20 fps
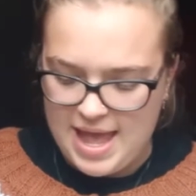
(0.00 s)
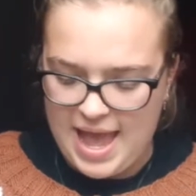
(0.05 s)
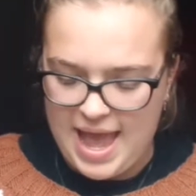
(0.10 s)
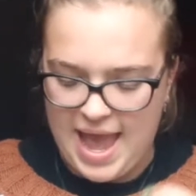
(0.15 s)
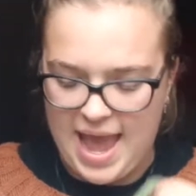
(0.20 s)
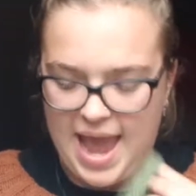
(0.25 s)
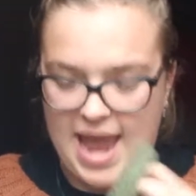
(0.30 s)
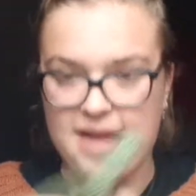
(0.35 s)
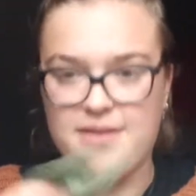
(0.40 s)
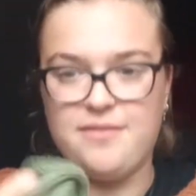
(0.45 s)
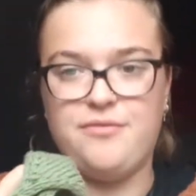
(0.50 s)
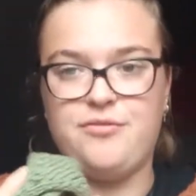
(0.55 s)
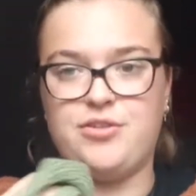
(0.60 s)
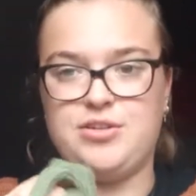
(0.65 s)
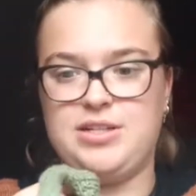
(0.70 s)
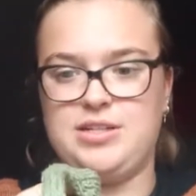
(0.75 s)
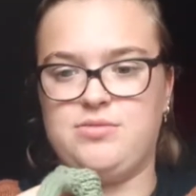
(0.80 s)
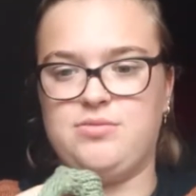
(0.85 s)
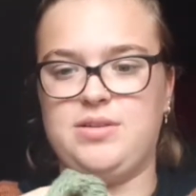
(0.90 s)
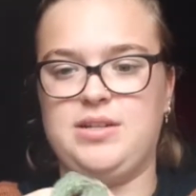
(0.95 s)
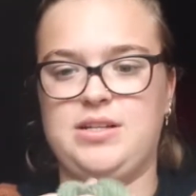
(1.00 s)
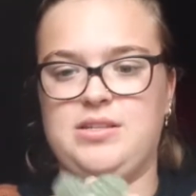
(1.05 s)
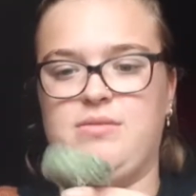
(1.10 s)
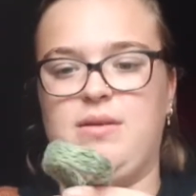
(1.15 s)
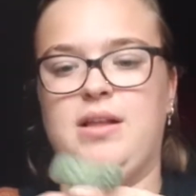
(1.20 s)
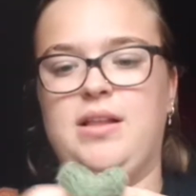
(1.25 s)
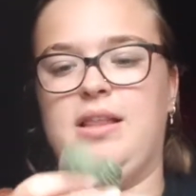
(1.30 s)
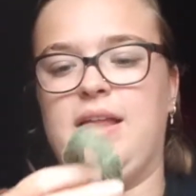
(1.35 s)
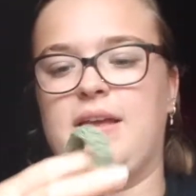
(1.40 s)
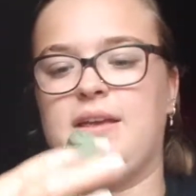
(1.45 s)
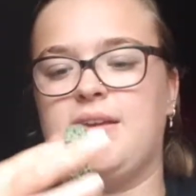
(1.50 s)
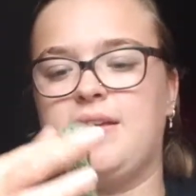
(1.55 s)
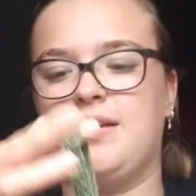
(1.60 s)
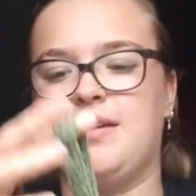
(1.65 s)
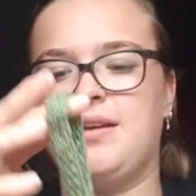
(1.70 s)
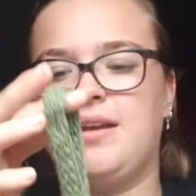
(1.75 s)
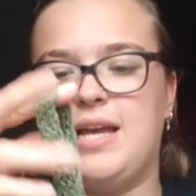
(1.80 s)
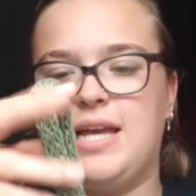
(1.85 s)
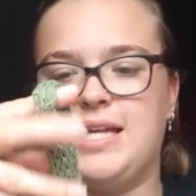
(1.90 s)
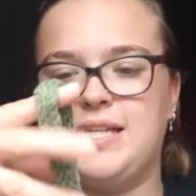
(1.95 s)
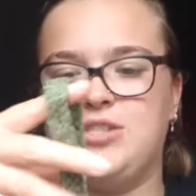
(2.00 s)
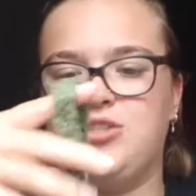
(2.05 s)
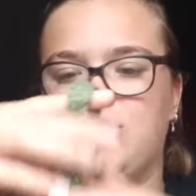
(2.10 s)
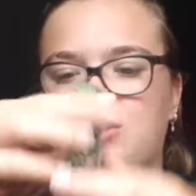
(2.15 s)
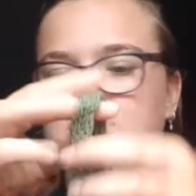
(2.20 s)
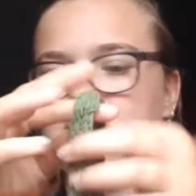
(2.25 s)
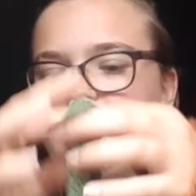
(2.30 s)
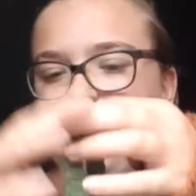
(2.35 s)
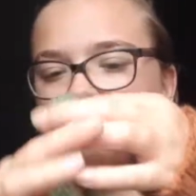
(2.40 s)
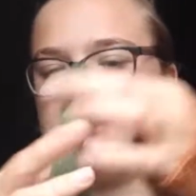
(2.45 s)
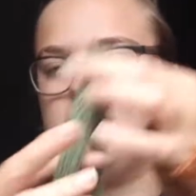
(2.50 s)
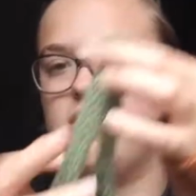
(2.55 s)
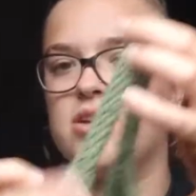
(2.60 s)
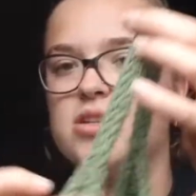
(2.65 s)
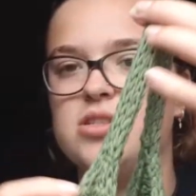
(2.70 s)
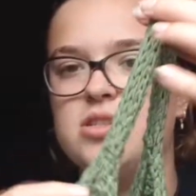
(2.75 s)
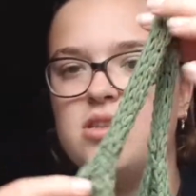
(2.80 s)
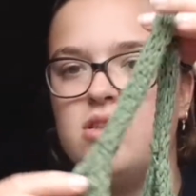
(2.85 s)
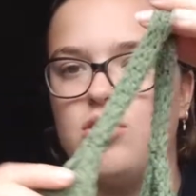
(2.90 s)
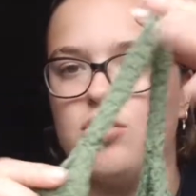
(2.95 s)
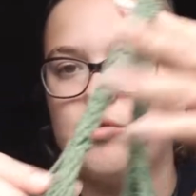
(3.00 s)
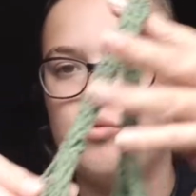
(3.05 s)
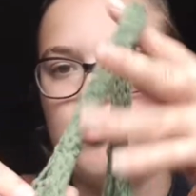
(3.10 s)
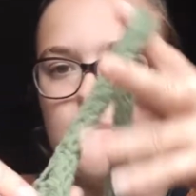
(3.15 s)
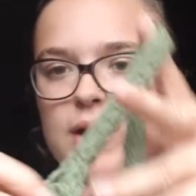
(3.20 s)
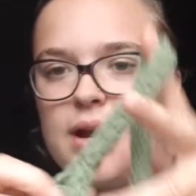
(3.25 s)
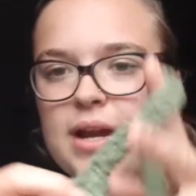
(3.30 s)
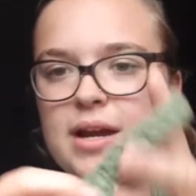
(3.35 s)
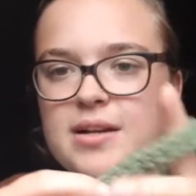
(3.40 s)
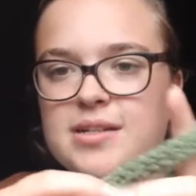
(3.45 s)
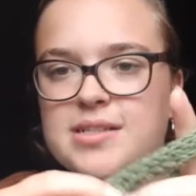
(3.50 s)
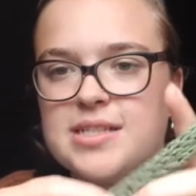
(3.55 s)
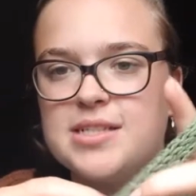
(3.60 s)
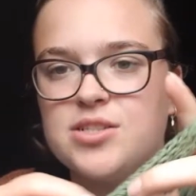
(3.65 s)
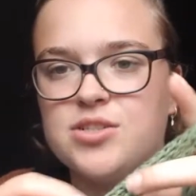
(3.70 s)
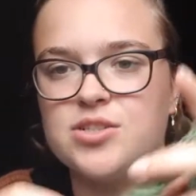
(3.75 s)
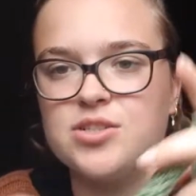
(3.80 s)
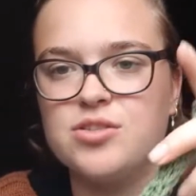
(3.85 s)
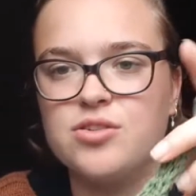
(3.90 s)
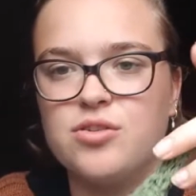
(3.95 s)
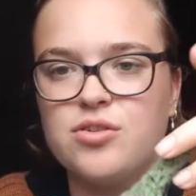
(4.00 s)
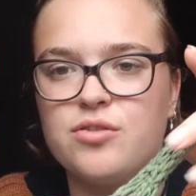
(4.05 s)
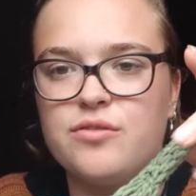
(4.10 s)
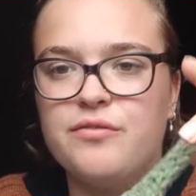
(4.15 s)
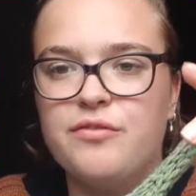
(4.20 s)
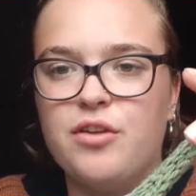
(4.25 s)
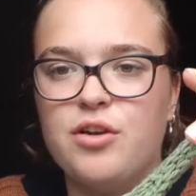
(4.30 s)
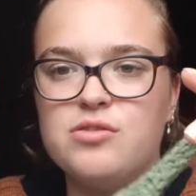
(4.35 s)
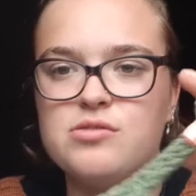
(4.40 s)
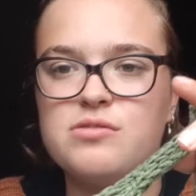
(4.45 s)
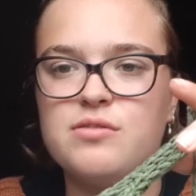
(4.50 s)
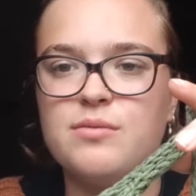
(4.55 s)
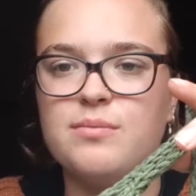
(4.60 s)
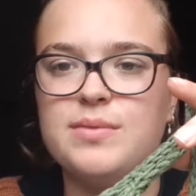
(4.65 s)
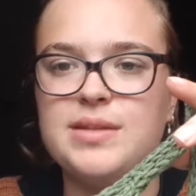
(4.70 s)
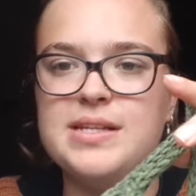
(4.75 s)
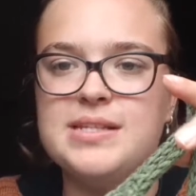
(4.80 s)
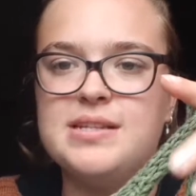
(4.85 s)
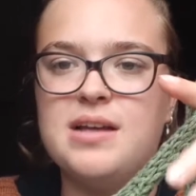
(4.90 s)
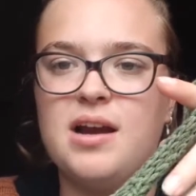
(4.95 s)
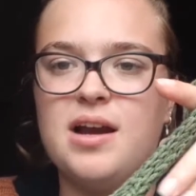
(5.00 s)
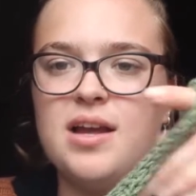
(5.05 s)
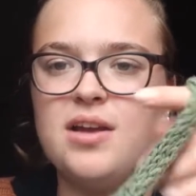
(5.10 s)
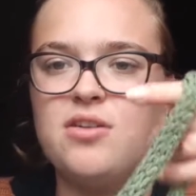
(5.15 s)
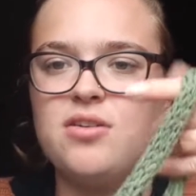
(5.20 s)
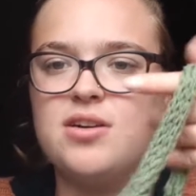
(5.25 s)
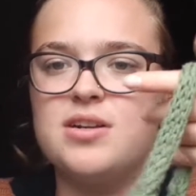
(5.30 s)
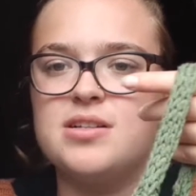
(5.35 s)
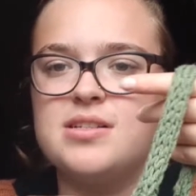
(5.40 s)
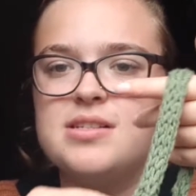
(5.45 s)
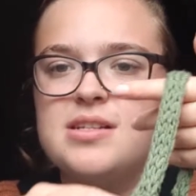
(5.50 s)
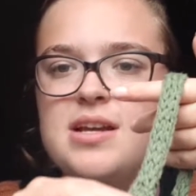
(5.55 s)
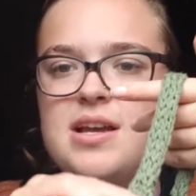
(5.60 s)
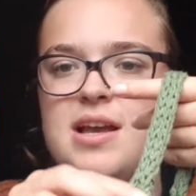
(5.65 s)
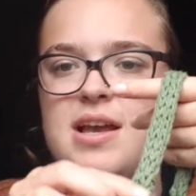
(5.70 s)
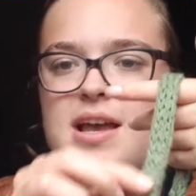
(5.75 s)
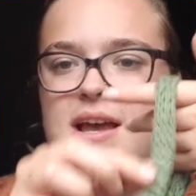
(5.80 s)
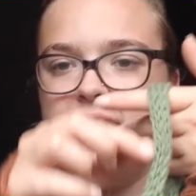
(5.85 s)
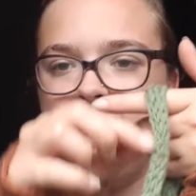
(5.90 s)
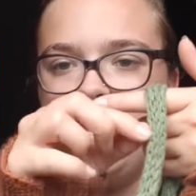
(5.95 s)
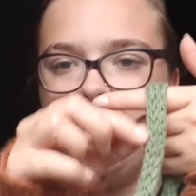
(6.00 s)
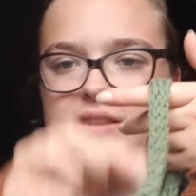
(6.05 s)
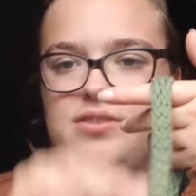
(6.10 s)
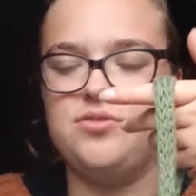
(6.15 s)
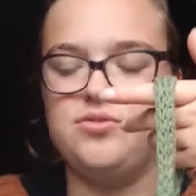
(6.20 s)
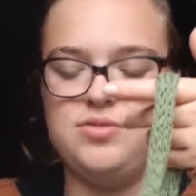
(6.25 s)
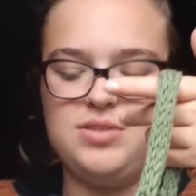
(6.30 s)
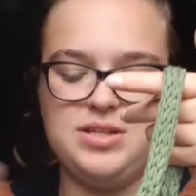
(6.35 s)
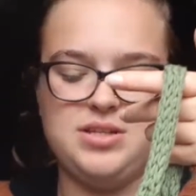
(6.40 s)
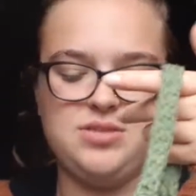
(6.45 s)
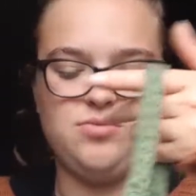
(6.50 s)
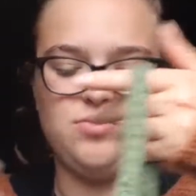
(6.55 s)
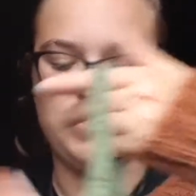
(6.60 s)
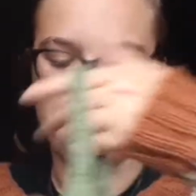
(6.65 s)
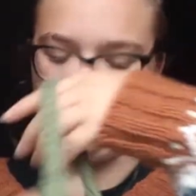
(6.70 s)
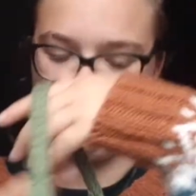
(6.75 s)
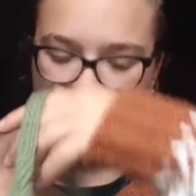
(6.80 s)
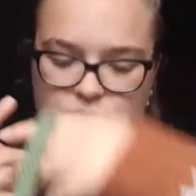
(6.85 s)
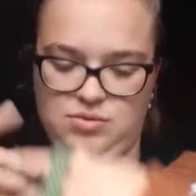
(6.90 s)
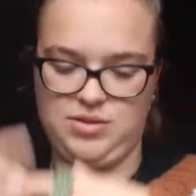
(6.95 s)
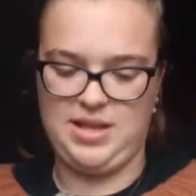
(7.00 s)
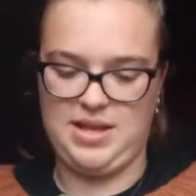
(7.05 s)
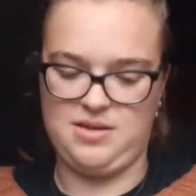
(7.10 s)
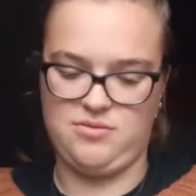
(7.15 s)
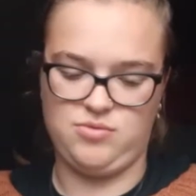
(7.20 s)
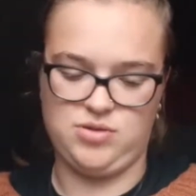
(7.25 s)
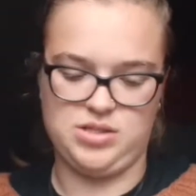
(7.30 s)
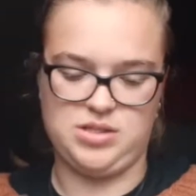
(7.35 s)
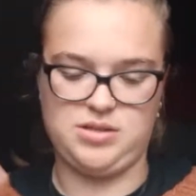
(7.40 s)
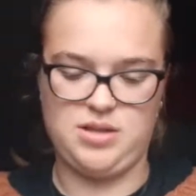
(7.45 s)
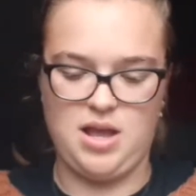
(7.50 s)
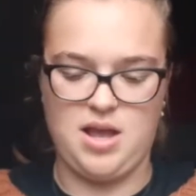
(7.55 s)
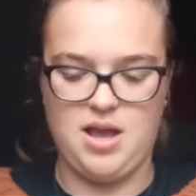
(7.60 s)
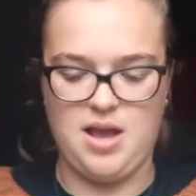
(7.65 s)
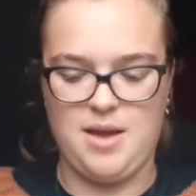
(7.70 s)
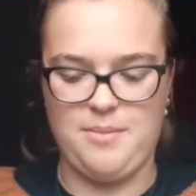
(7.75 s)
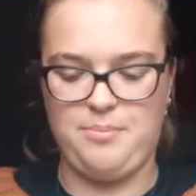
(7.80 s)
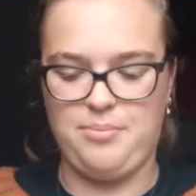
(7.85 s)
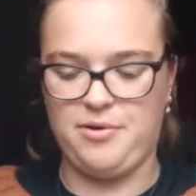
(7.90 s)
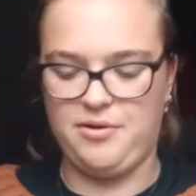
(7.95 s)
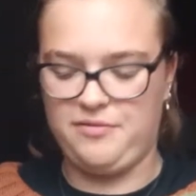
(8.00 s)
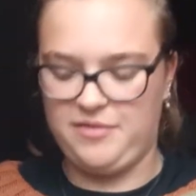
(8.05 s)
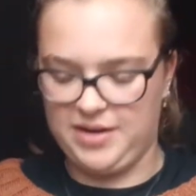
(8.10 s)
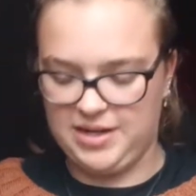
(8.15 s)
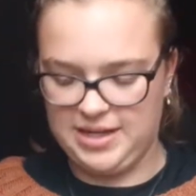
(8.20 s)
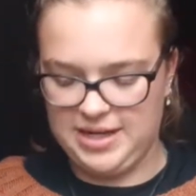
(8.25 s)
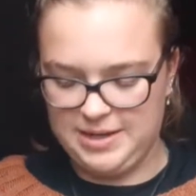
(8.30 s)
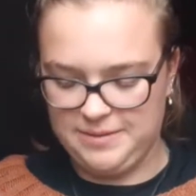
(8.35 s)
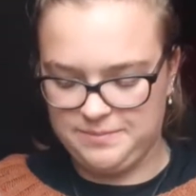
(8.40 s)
And for this one as well, like it doesn't look weird, it just flows from these I-cords into this one, so that was perfectly.